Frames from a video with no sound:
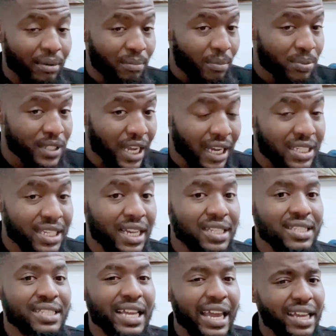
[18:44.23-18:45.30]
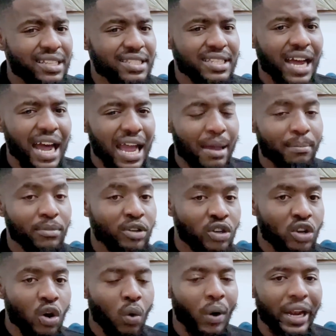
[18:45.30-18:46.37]
success takes time.
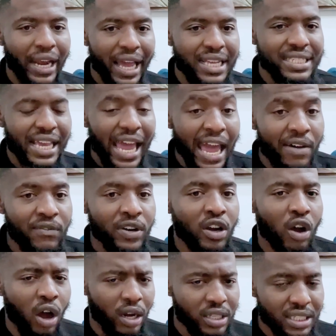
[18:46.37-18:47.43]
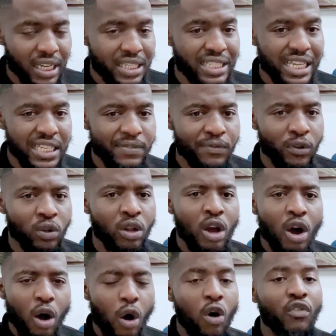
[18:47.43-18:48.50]
No one has ever gotten successful
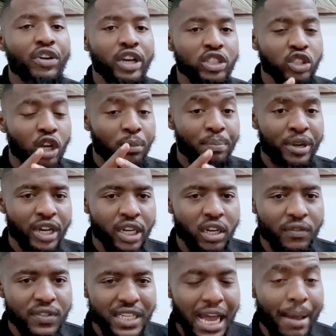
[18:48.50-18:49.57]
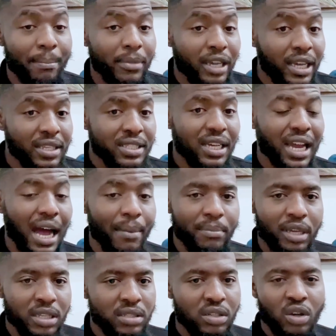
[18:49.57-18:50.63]
over a short period of time. Easy come,
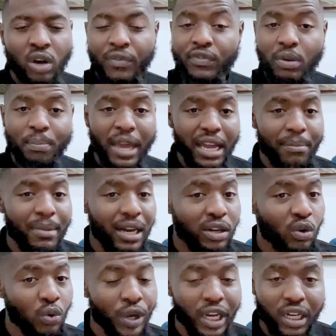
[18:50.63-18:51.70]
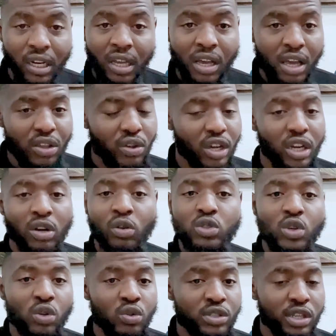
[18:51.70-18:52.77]
easy go. If you make money quickly, you can also
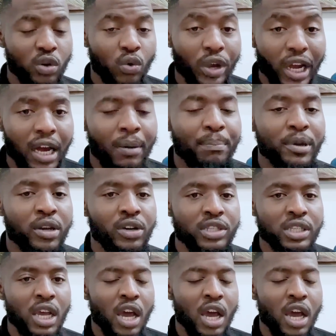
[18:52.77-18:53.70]
lose it quicker because